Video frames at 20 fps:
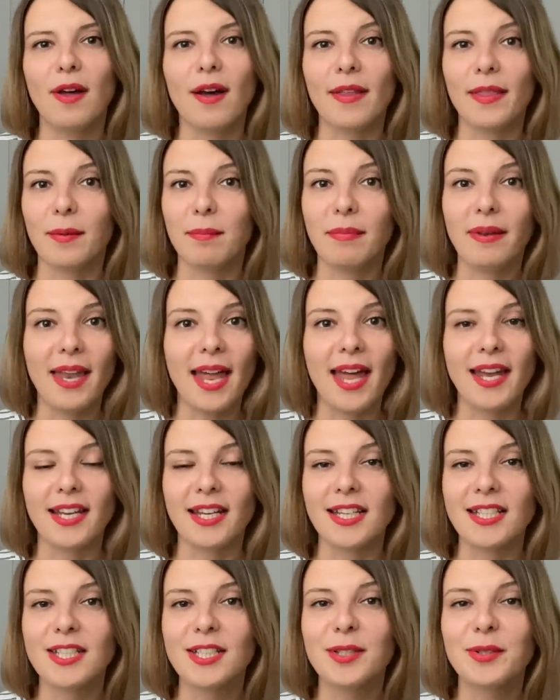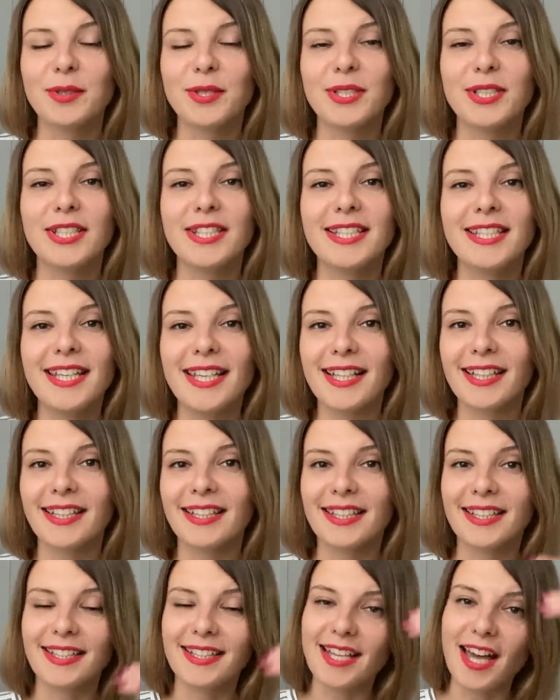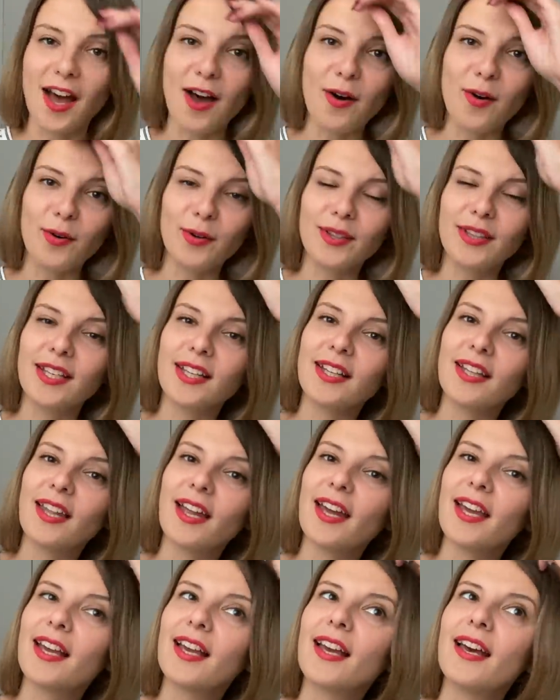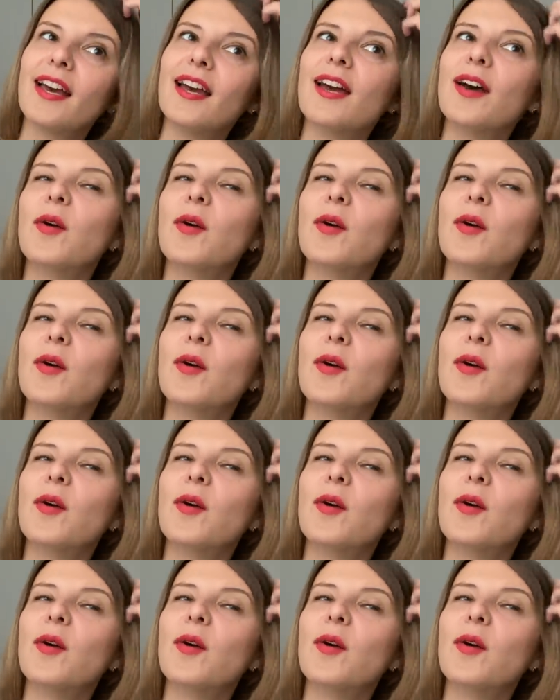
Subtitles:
on the planet who still doubt that, like,